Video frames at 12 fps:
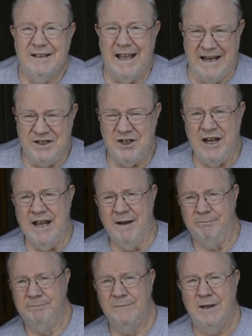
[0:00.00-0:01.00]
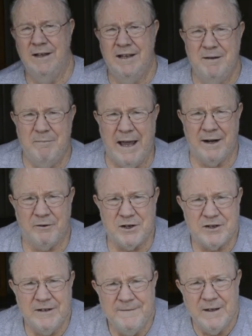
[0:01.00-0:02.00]
AGM batteries,
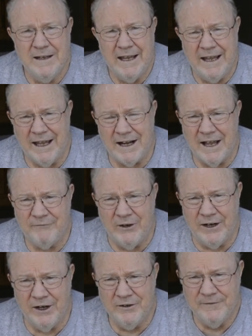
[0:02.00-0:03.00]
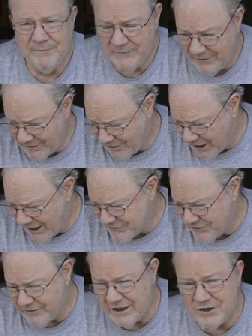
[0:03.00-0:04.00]
and I figured the cost
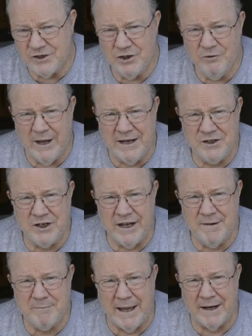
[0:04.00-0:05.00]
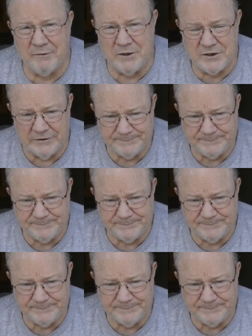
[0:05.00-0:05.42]
of these two AGM batteries